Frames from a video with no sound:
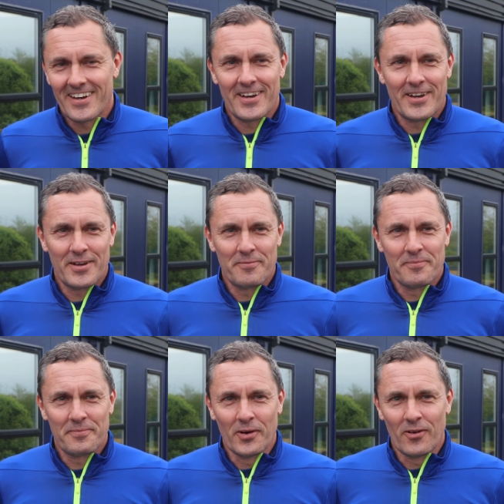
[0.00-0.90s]

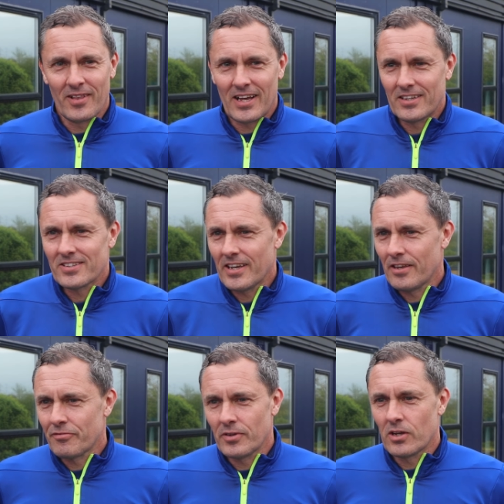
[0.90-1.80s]
Um, but like you
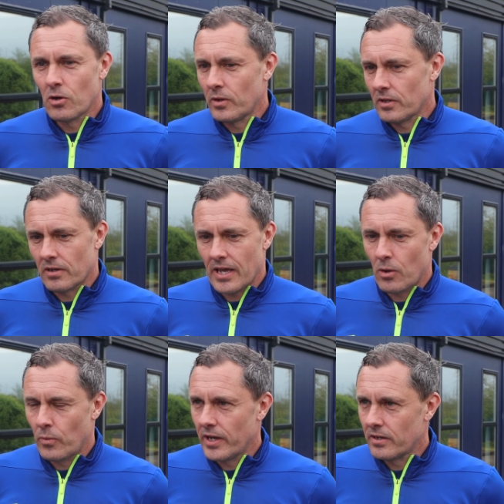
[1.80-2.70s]
say, if we go and
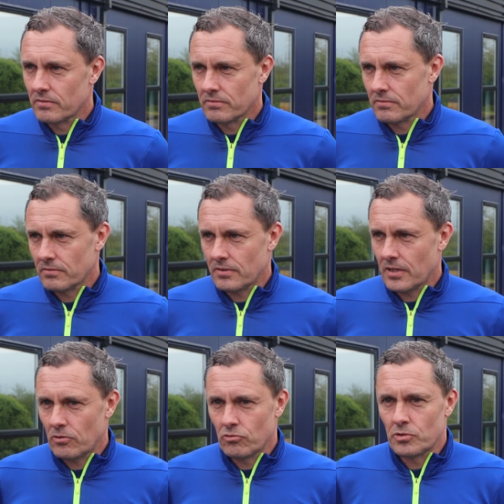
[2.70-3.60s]
get a win,
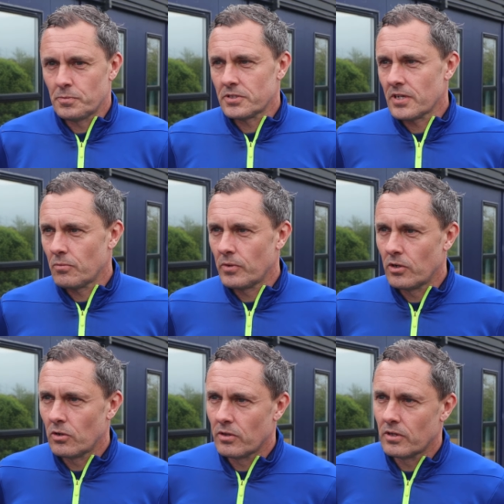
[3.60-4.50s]
100% we
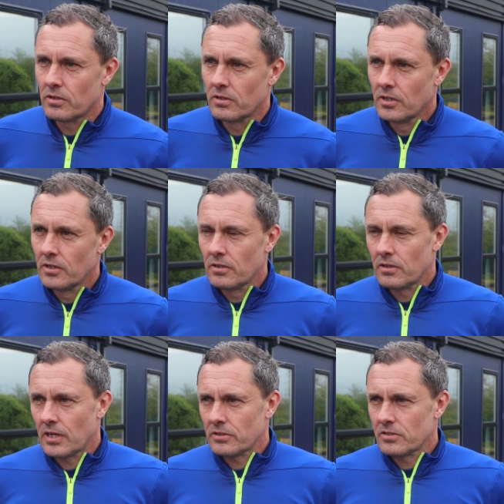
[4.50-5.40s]
know that
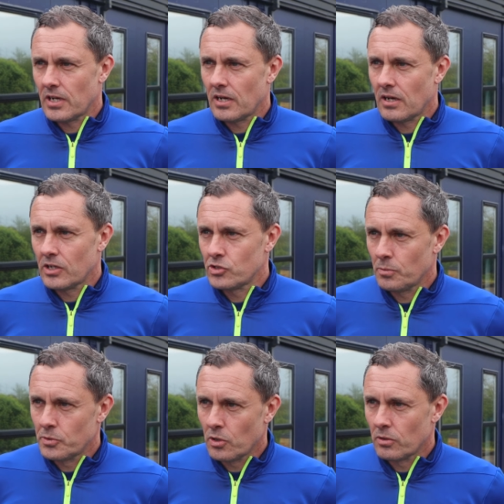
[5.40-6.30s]
that's our, our
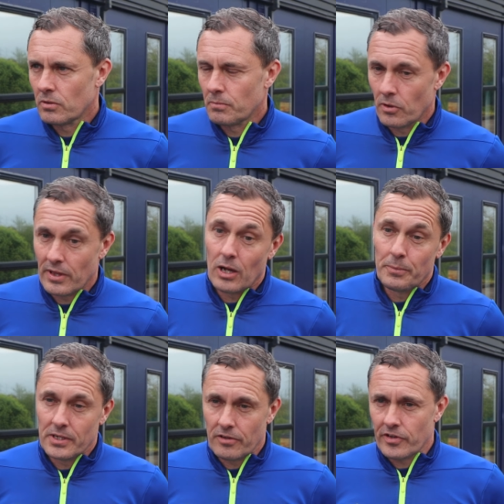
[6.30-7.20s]
job done. But
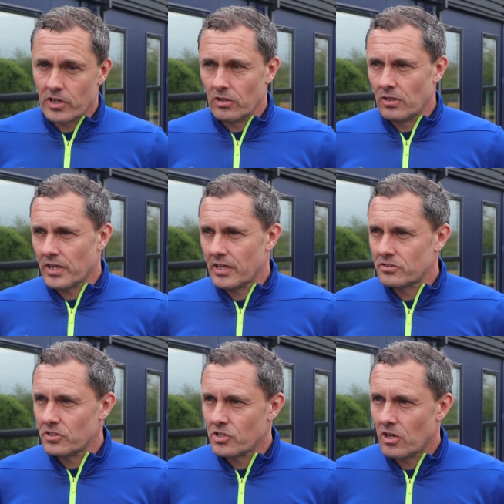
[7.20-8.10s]
that'll be difficult
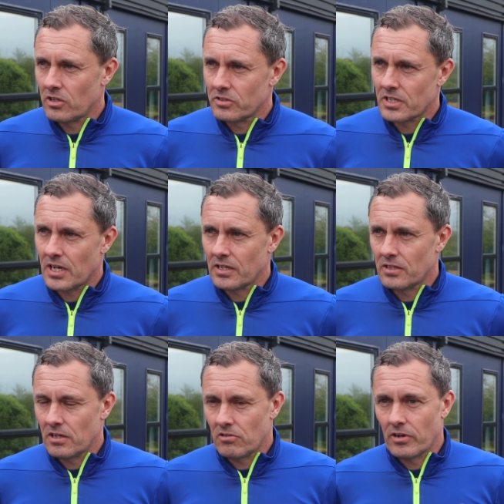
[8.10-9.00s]
against the Charlton
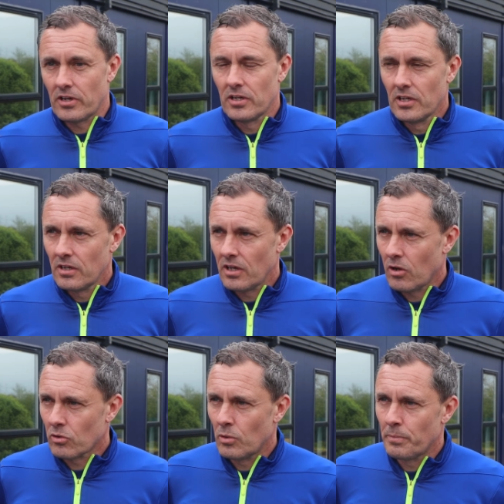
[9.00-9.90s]
side that are on a, a
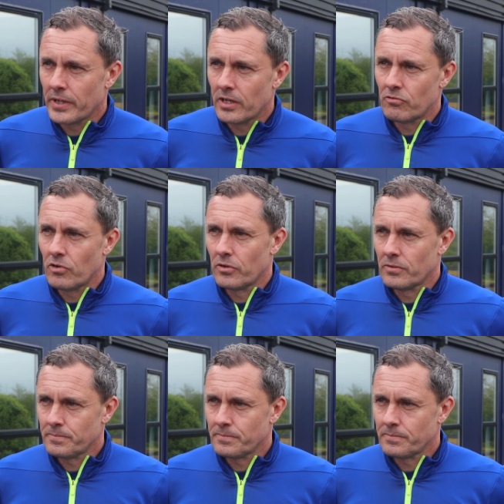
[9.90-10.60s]
long unbeaten run.